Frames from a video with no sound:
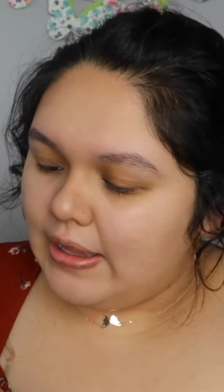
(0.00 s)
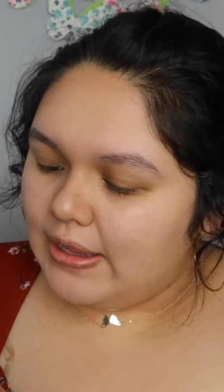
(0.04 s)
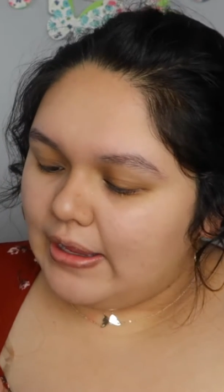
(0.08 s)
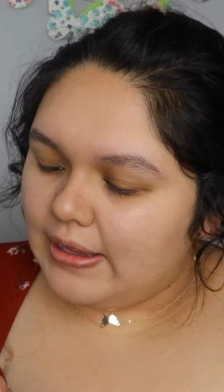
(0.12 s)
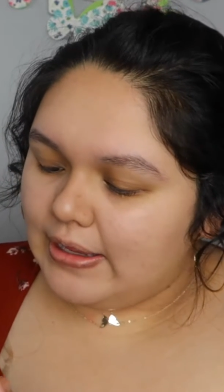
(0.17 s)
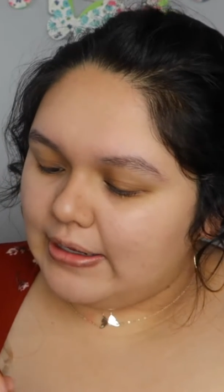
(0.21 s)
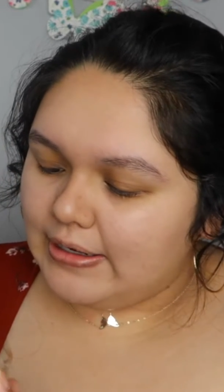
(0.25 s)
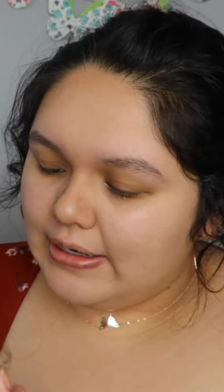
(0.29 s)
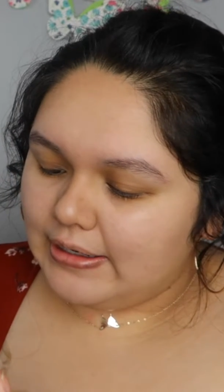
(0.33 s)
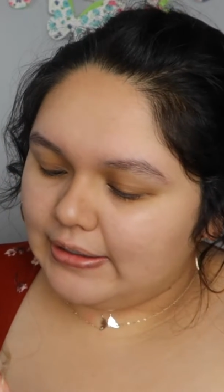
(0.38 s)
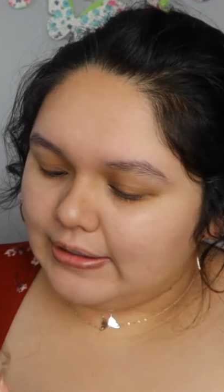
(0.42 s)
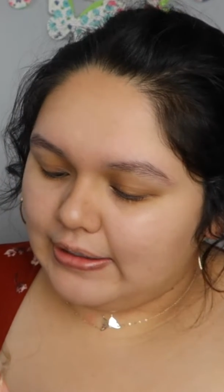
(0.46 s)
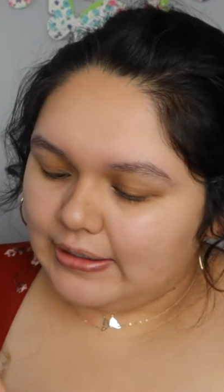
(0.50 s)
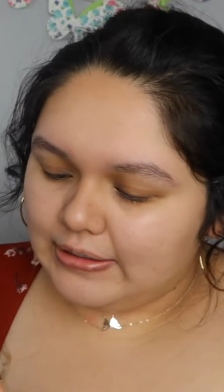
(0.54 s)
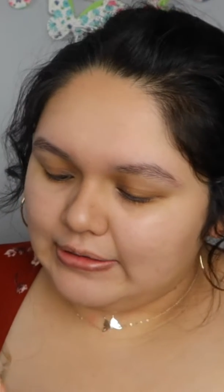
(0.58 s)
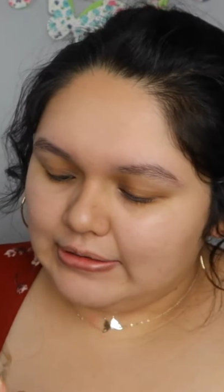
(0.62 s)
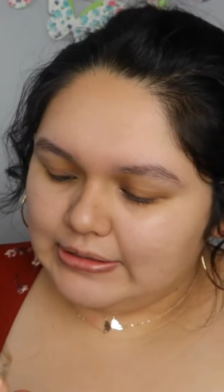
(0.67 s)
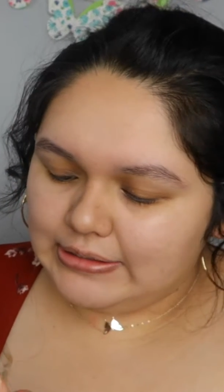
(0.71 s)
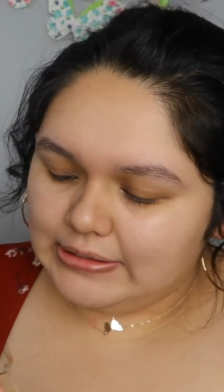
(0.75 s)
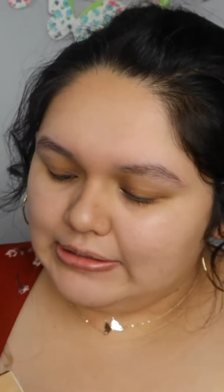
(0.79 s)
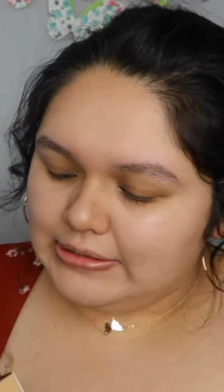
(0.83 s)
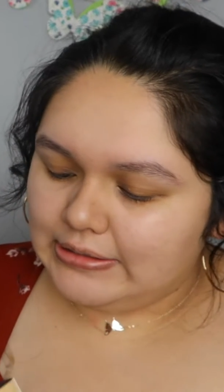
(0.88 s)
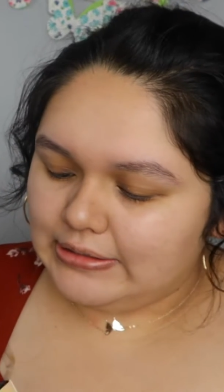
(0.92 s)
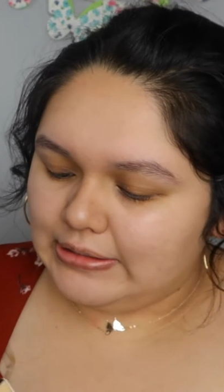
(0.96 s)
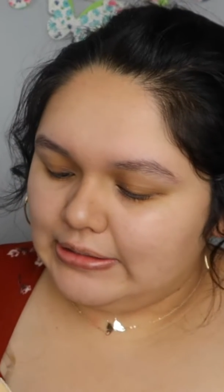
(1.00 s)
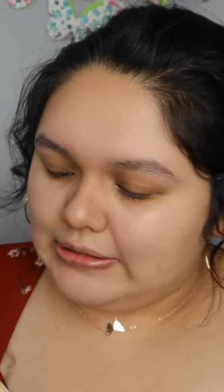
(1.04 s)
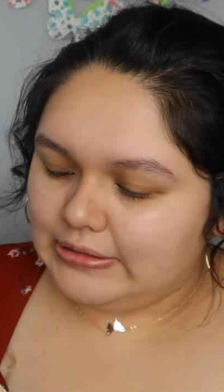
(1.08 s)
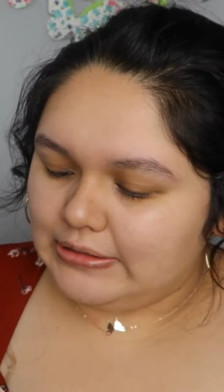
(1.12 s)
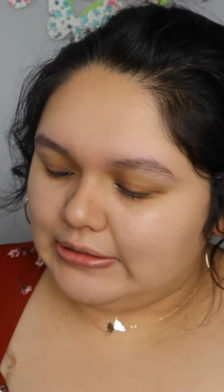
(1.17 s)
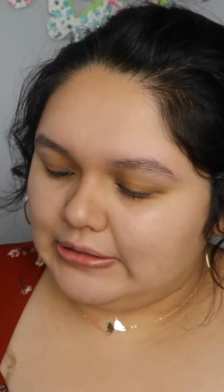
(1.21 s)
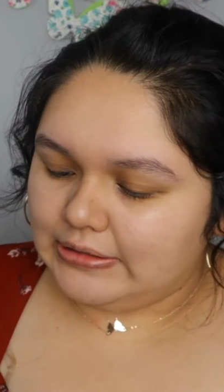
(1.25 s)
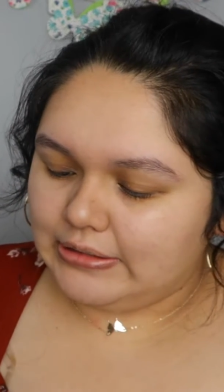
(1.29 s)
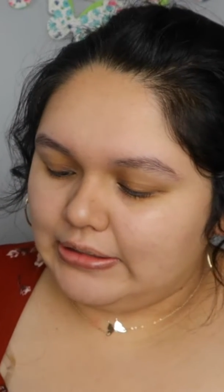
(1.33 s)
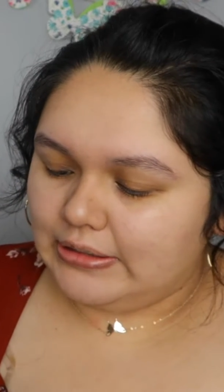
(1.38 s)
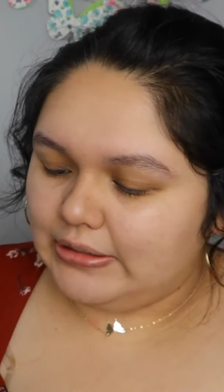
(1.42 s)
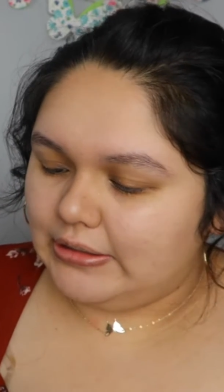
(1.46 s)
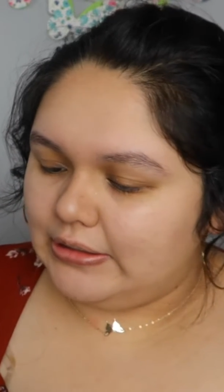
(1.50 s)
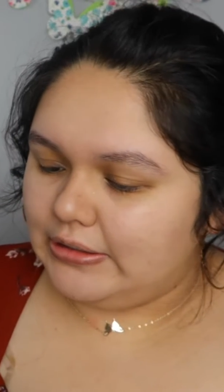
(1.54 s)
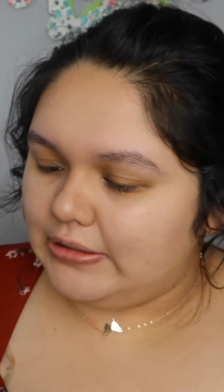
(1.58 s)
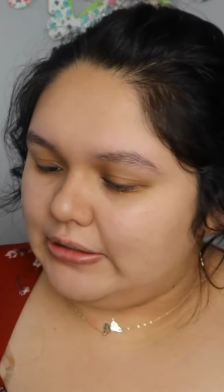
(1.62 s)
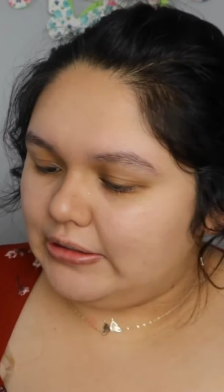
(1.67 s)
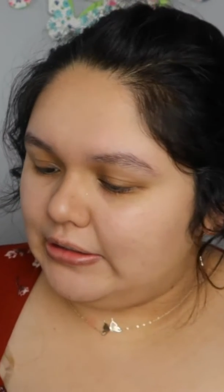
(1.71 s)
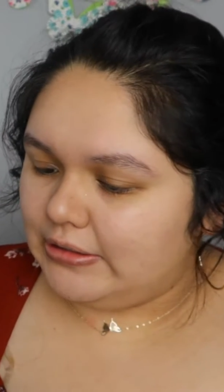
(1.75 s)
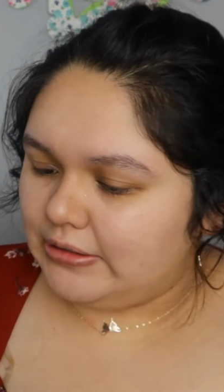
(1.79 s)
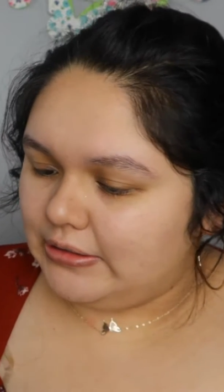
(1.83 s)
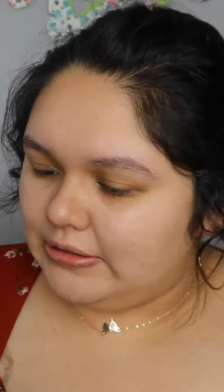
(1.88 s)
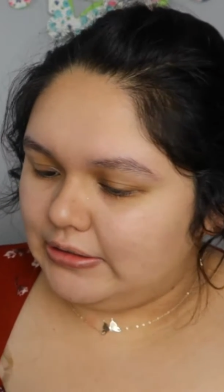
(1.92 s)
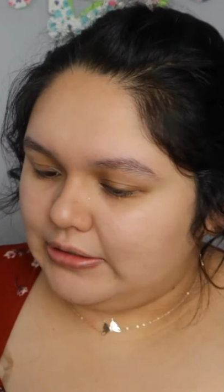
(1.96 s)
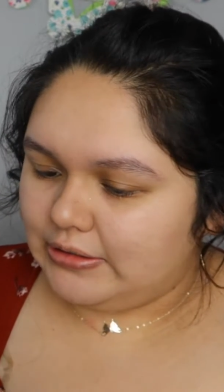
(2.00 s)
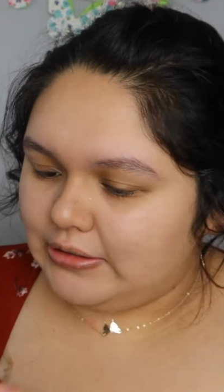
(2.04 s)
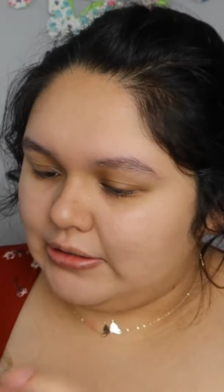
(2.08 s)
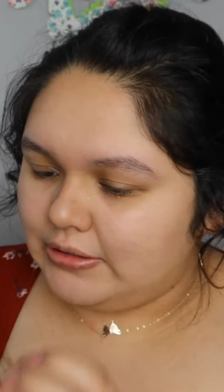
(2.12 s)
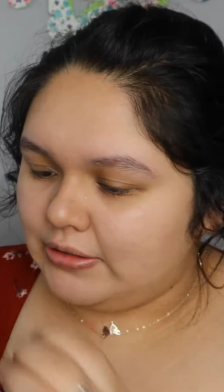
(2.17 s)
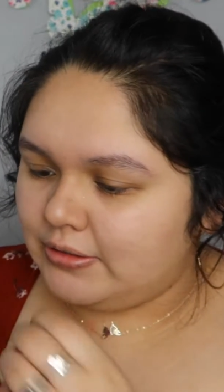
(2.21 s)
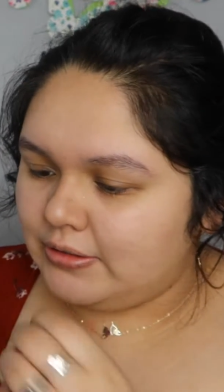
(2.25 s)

and I got this in the color,